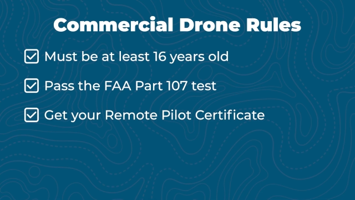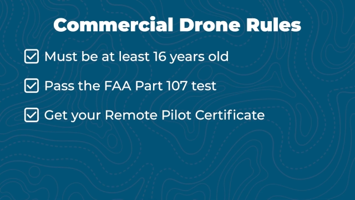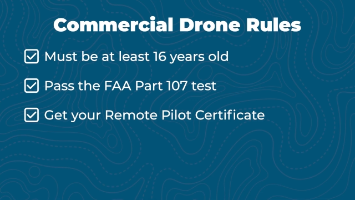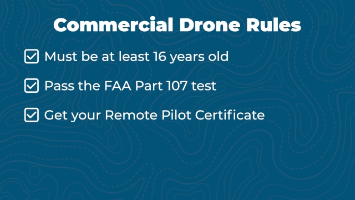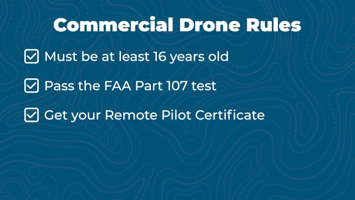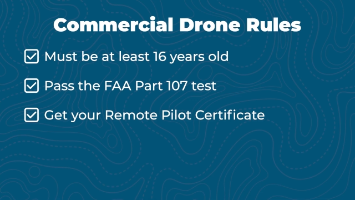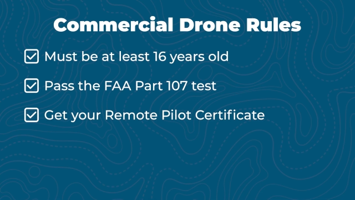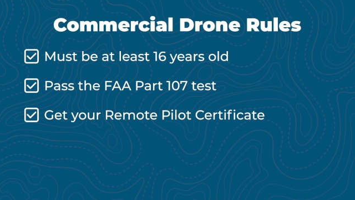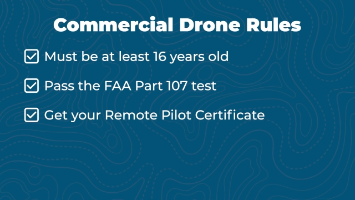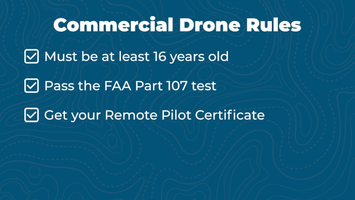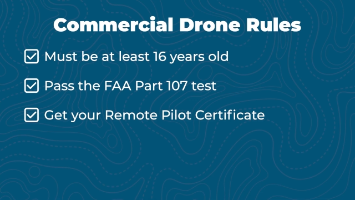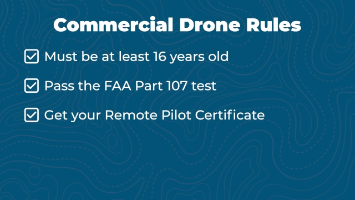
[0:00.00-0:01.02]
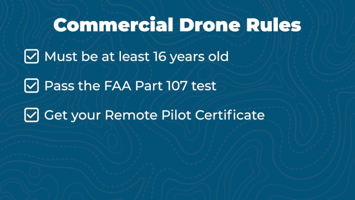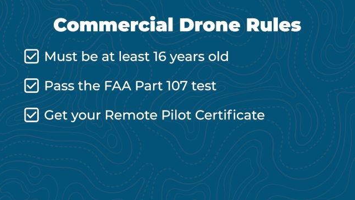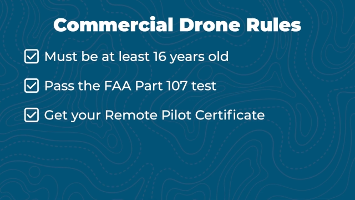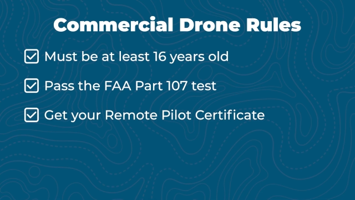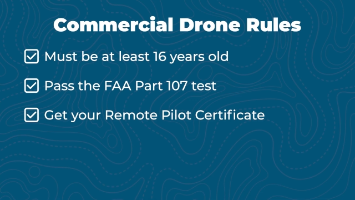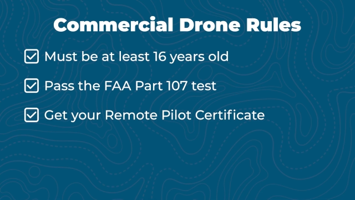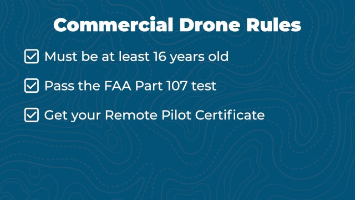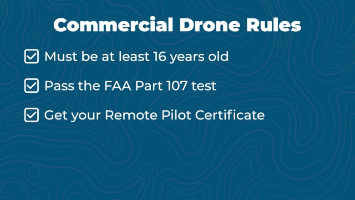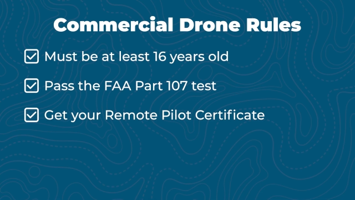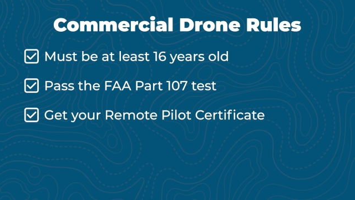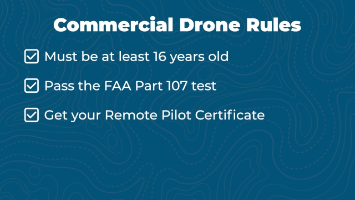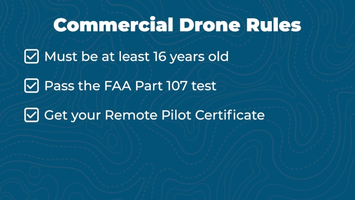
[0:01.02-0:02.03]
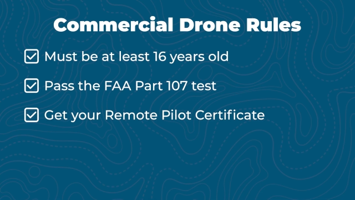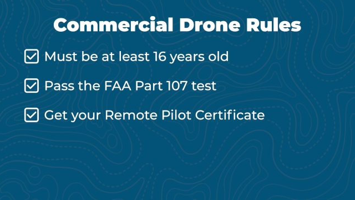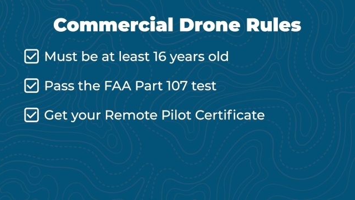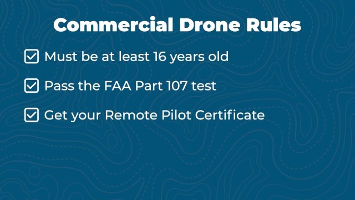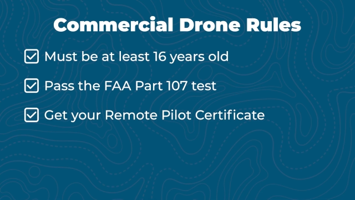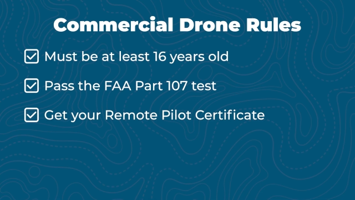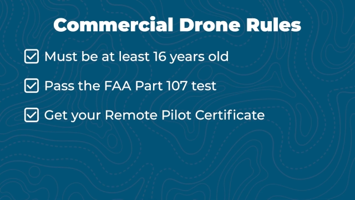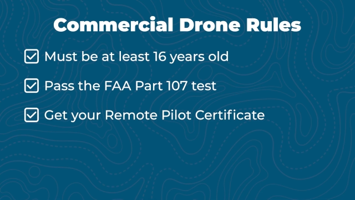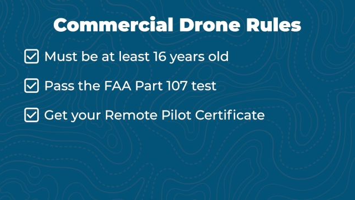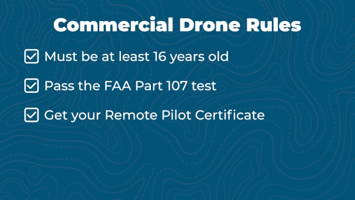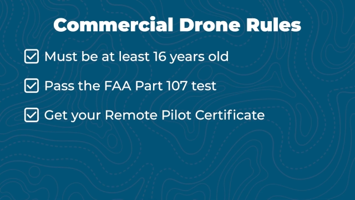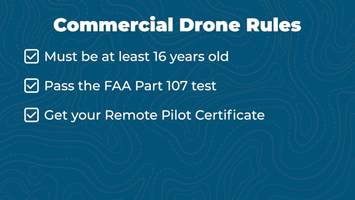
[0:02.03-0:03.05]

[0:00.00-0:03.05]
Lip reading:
(no speaker visible)